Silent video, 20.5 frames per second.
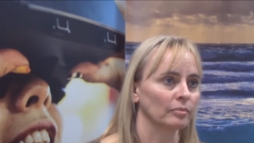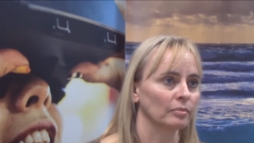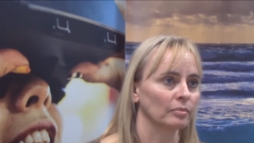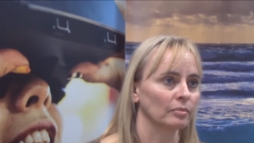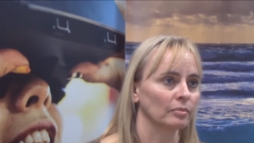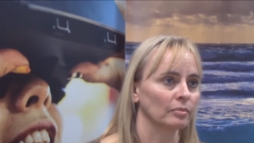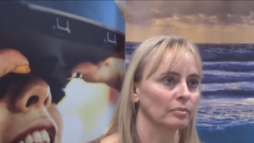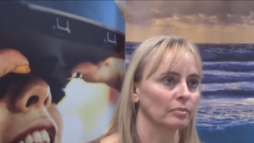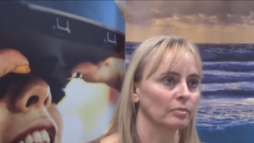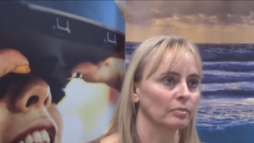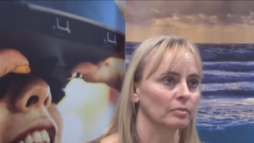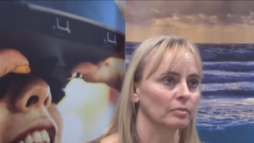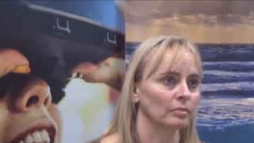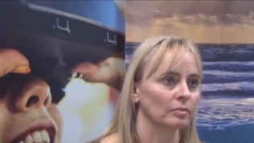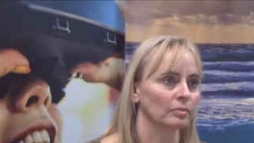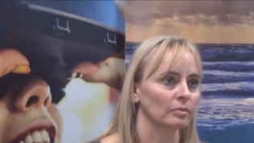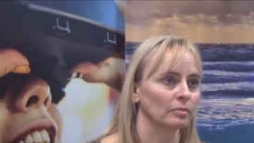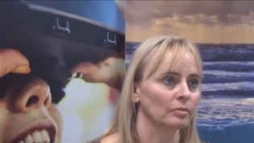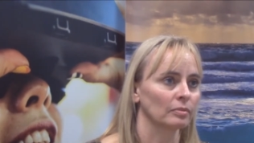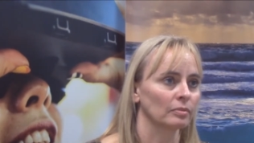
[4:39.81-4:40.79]
shorter
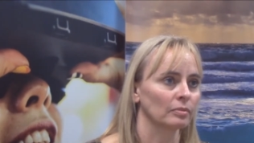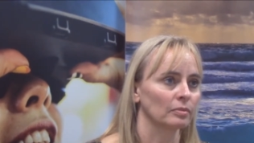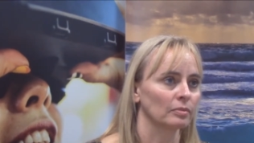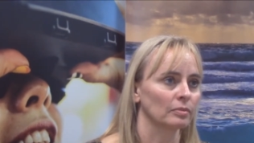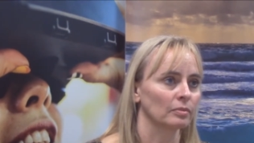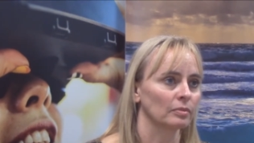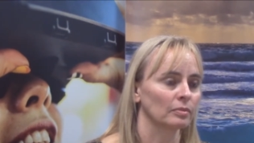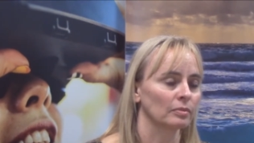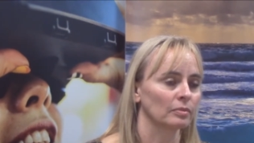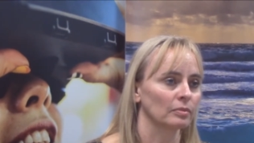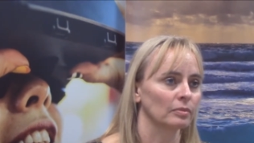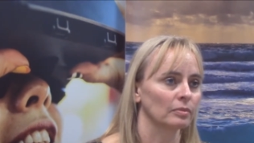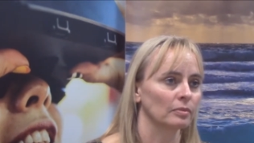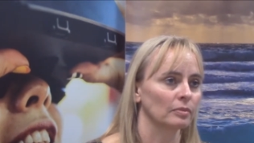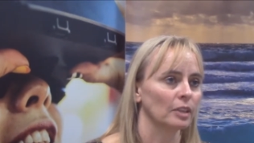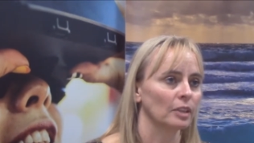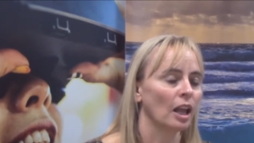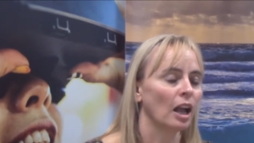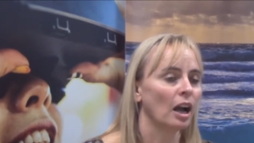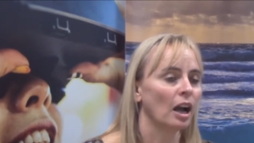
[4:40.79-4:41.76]
time frame in terms of
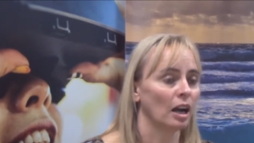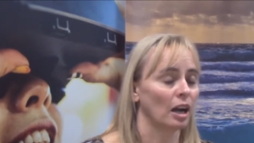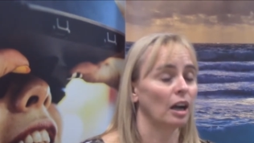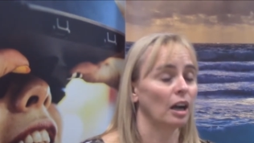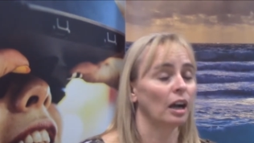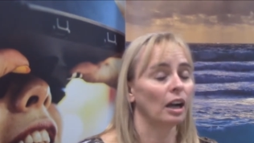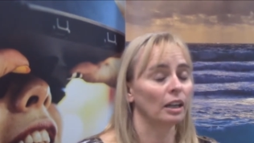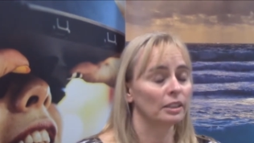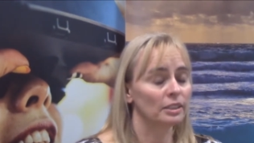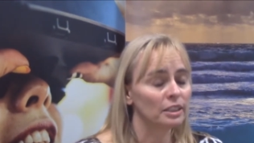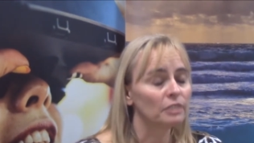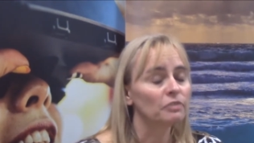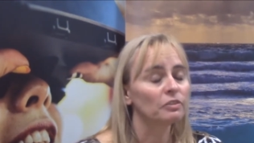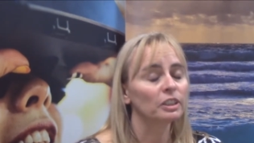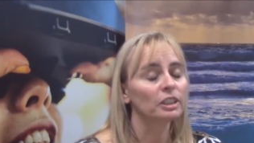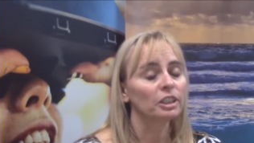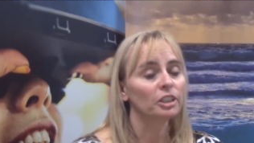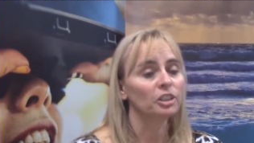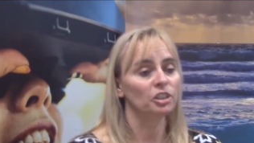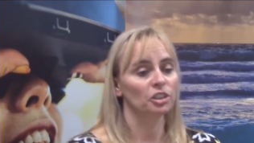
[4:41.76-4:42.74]
treatment? I
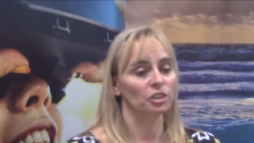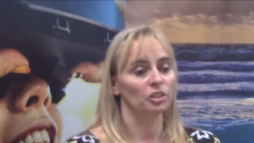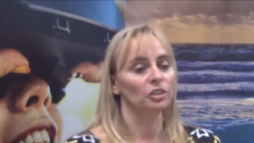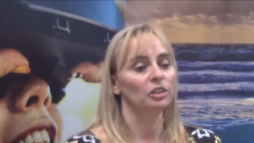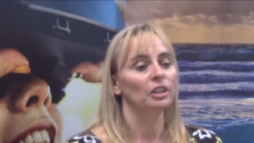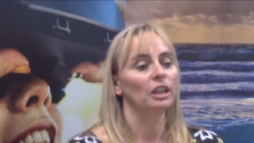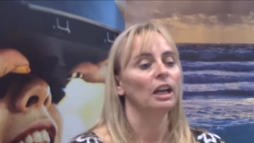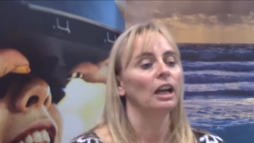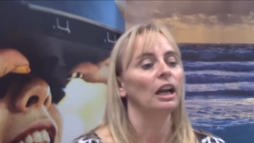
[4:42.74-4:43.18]
definitely do.